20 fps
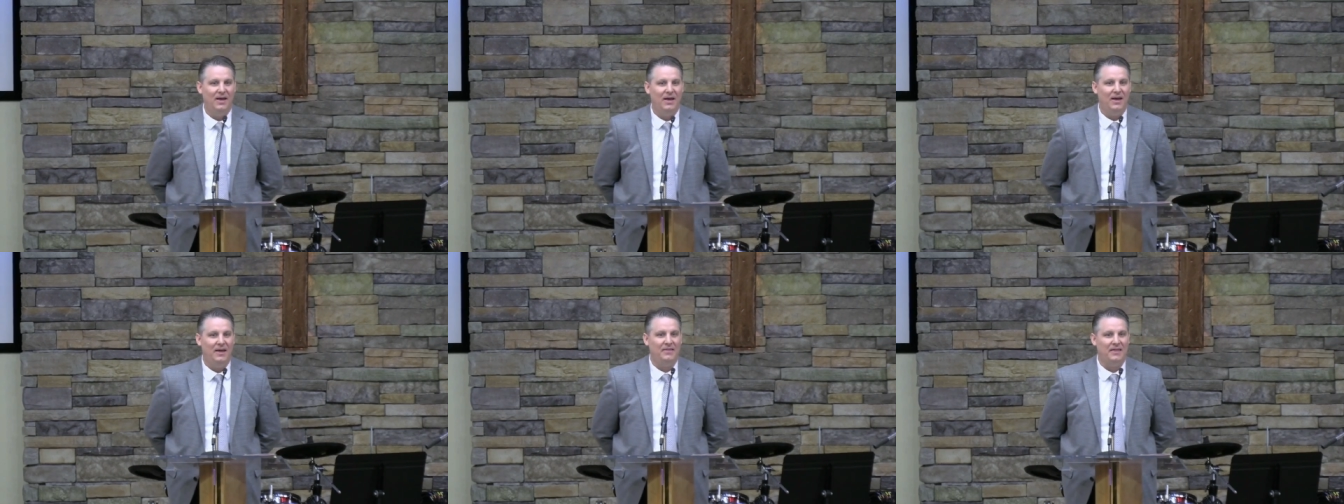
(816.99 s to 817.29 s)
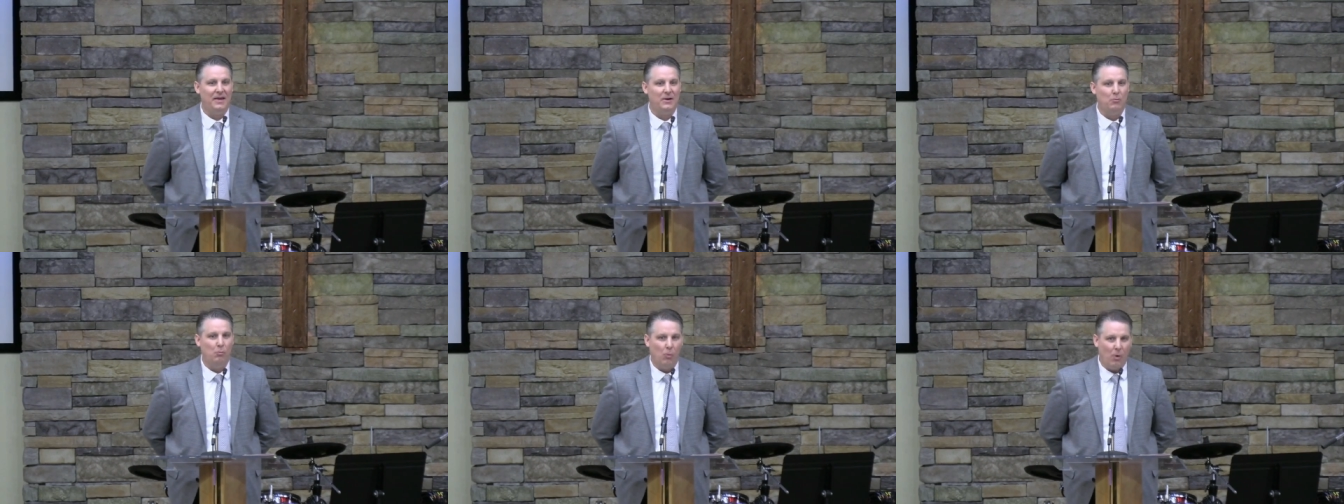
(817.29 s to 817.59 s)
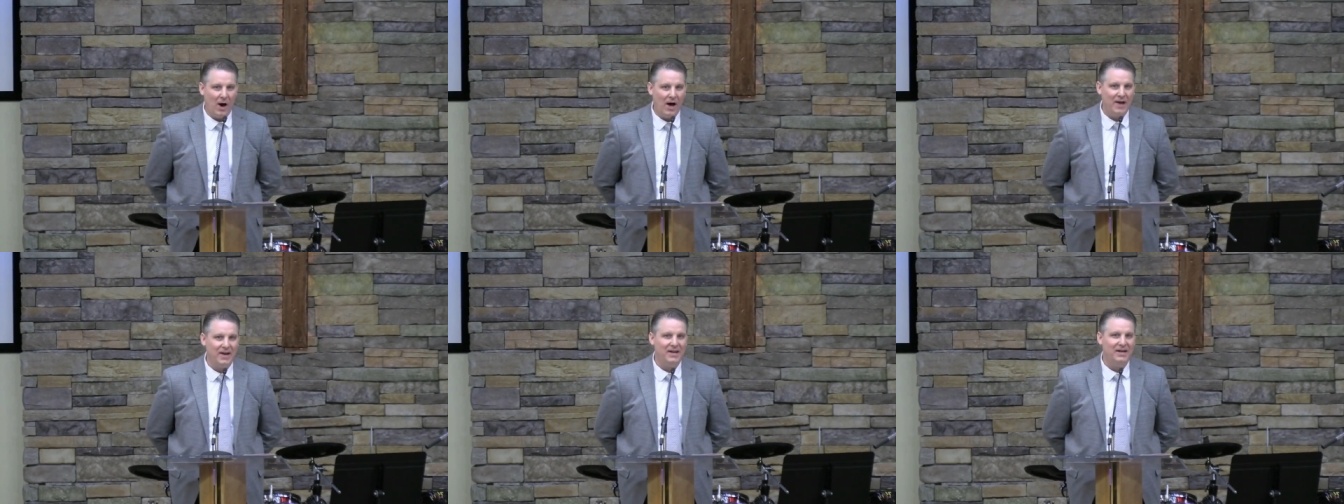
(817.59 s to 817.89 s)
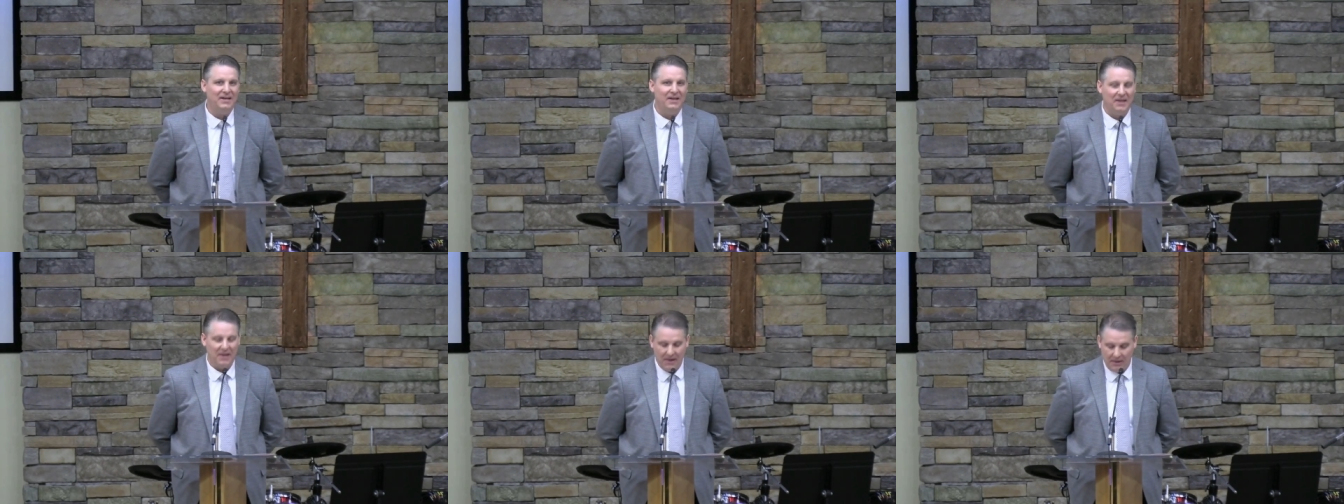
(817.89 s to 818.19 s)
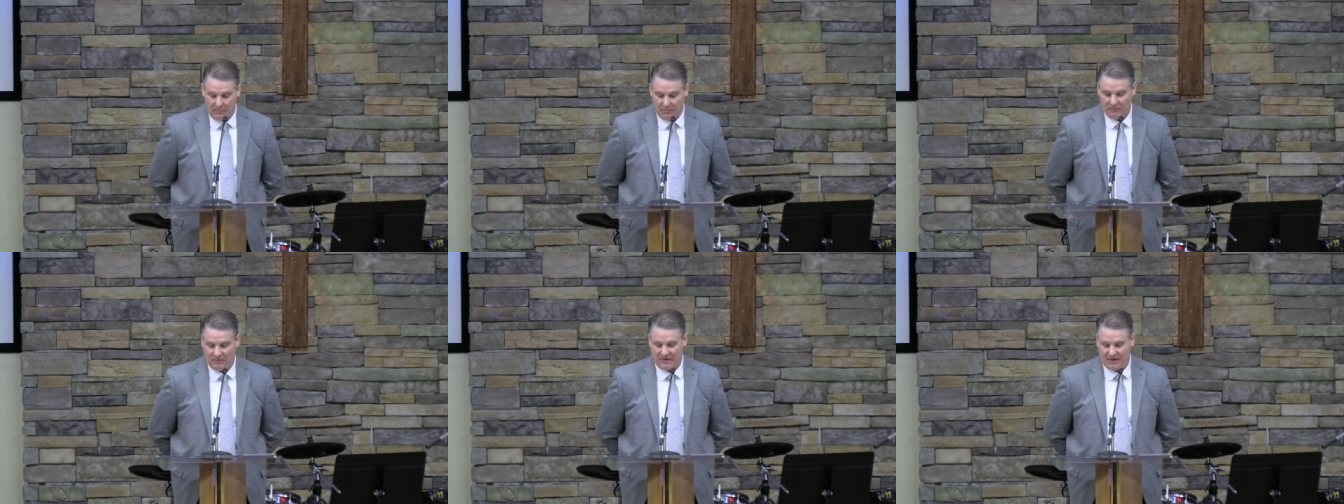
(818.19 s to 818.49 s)
and they wanted
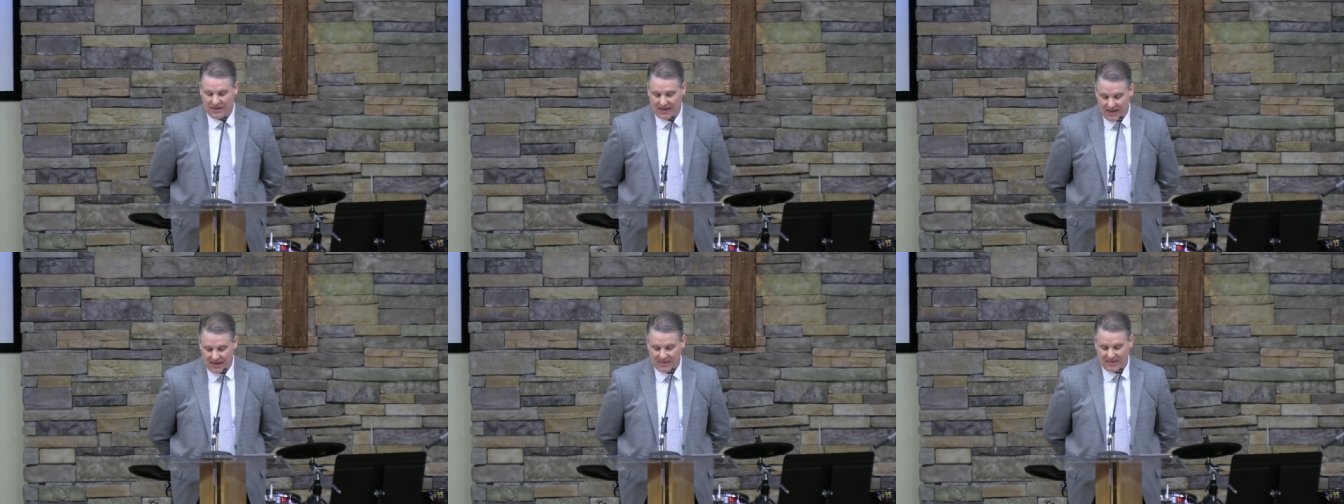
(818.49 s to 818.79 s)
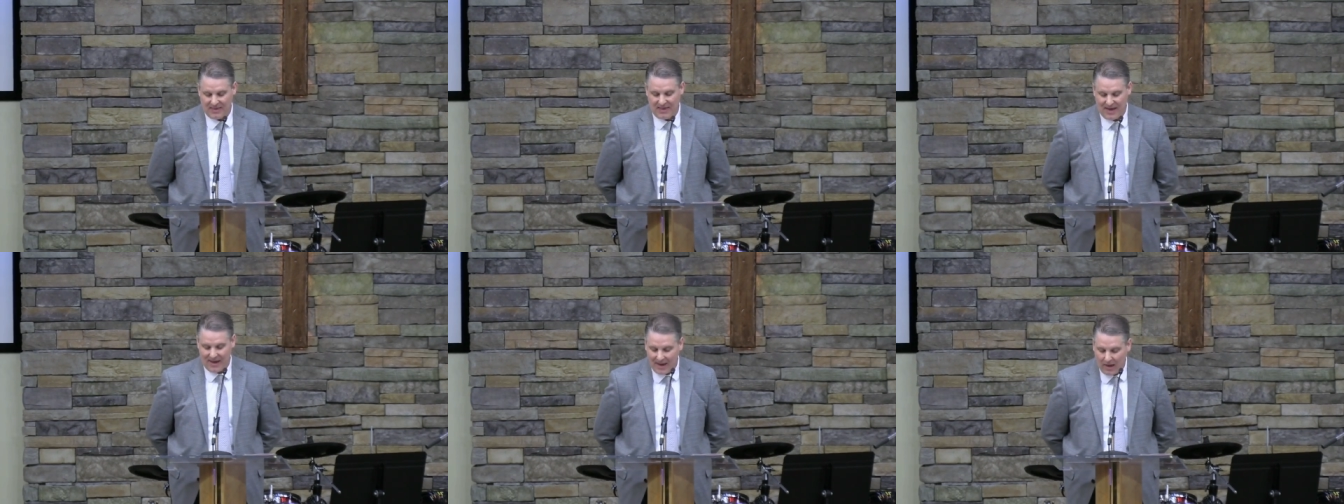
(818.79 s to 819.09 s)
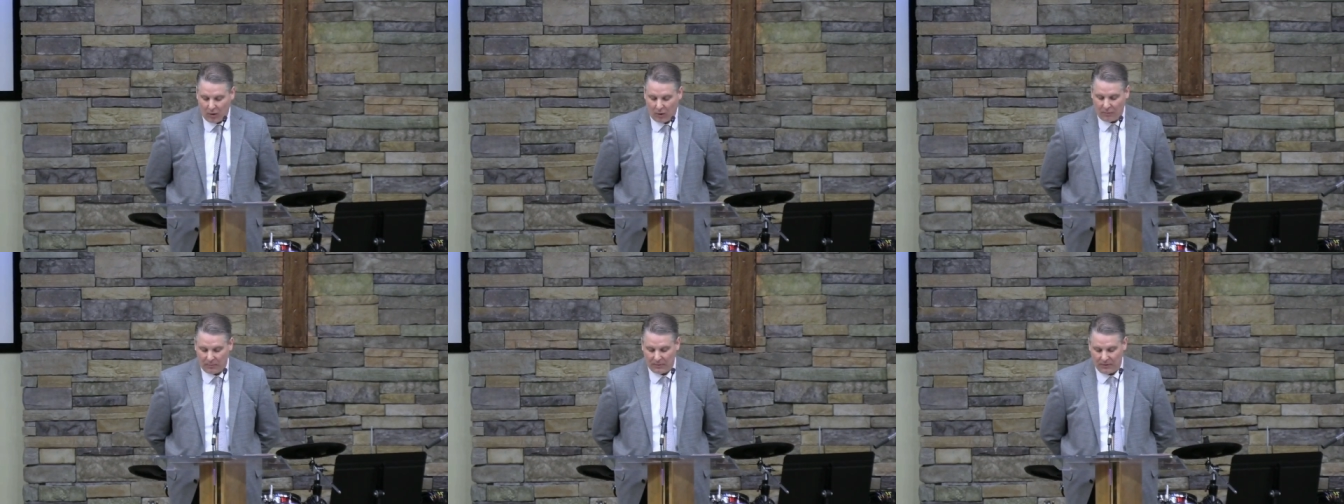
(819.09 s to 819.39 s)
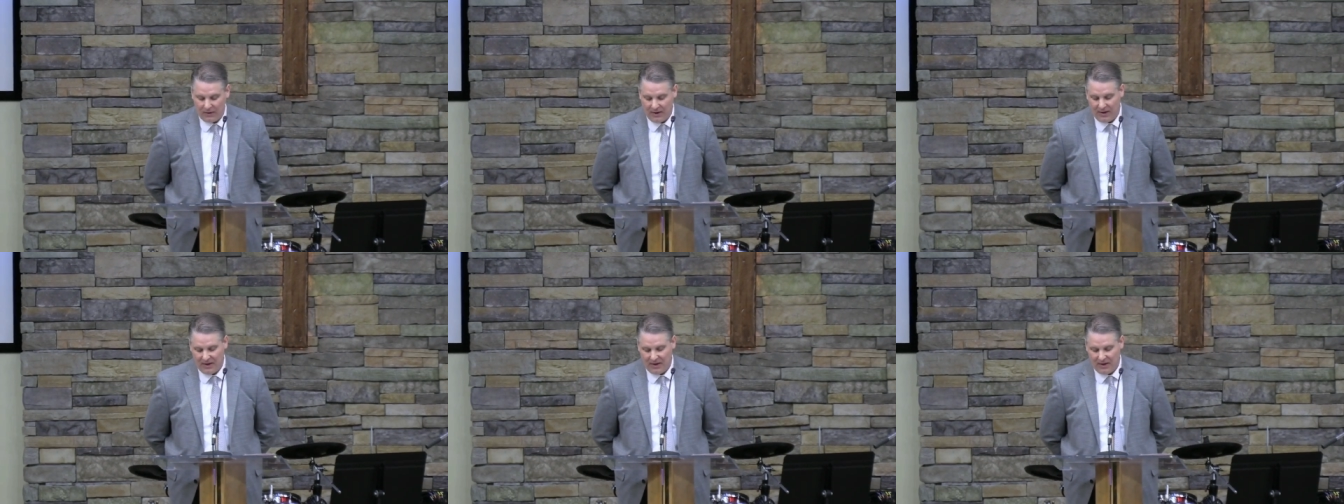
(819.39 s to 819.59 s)
him to get the help